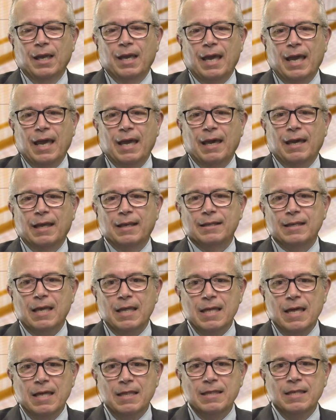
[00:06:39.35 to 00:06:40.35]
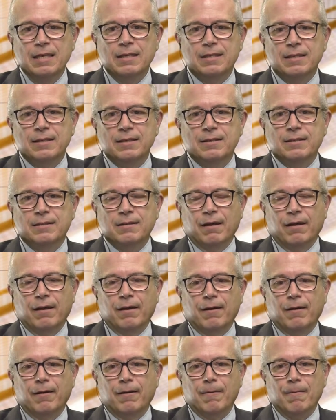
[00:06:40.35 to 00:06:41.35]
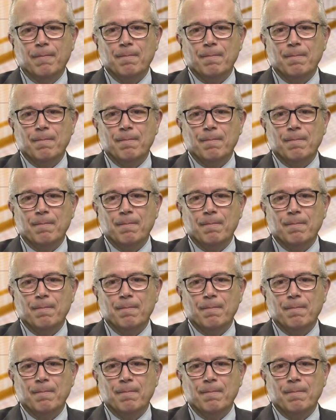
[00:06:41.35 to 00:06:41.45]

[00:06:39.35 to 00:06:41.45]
and this is a